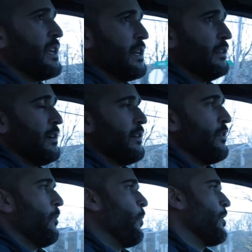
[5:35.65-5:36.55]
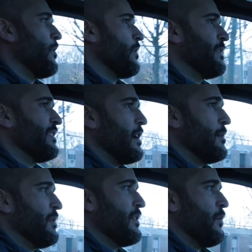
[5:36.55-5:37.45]
getting done, where are we
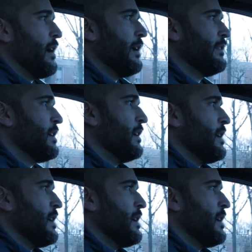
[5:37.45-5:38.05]
timeline wise,